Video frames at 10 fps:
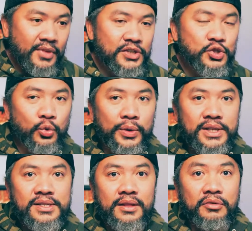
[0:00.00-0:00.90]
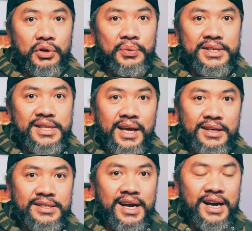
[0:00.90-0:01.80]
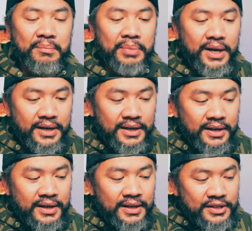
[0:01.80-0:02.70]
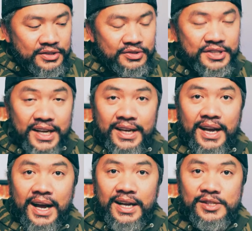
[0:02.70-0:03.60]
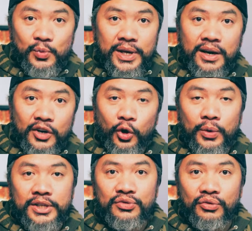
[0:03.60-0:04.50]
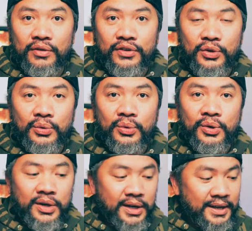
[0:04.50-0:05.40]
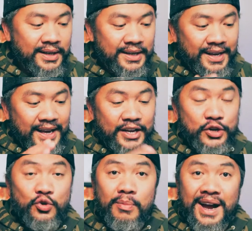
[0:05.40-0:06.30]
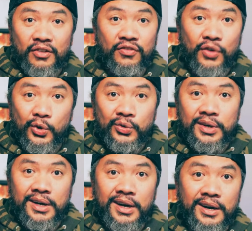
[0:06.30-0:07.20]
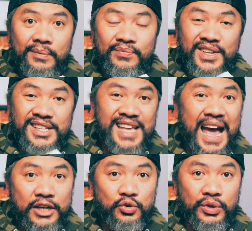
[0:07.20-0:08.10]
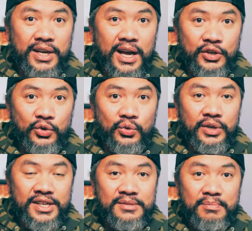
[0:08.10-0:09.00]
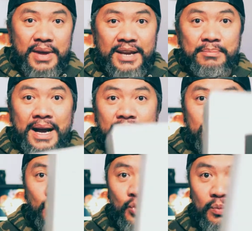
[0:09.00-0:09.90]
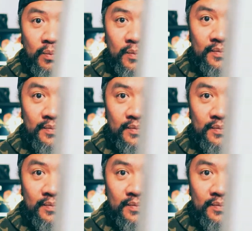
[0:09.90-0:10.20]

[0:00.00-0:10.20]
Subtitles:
2 weeks, 3 weeks ahead of time. But today, guys, we are going to review a new microphone. It's actually not new. It's made by Zoom.